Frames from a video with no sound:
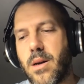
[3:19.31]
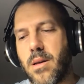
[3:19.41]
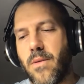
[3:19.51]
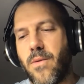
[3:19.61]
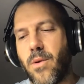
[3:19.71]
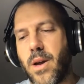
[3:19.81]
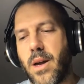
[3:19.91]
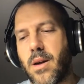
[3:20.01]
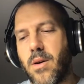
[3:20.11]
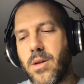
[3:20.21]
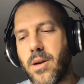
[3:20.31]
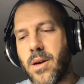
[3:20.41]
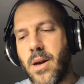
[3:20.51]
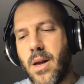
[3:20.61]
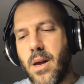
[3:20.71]
the 4K codec,
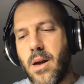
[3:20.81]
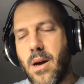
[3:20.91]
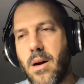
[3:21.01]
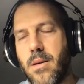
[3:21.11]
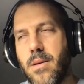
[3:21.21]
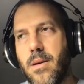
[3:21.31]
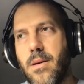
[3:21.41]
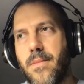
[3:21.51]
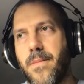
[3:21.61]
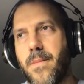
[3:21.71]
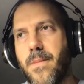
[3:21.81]
um,